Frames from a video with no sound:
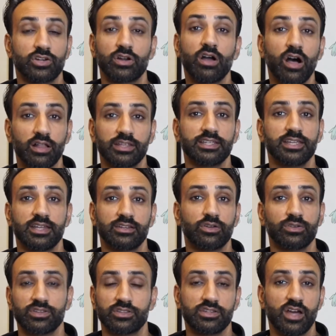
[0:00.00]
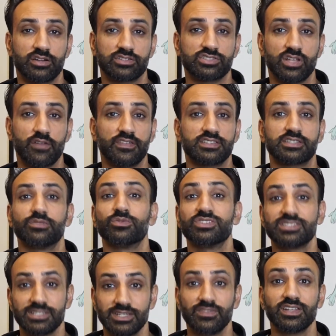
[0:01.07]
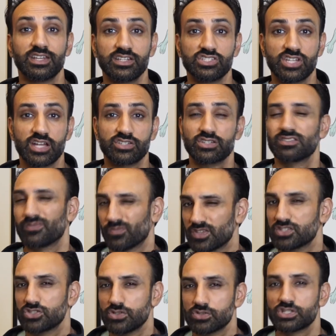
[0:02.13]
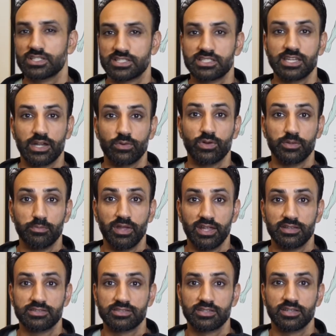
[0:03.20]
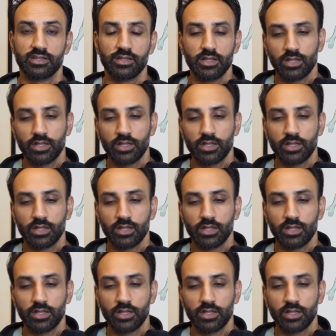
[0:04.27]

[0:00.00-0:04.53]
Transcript: colleague going to the doctor's office and receiving an injection, it's usually steroid based.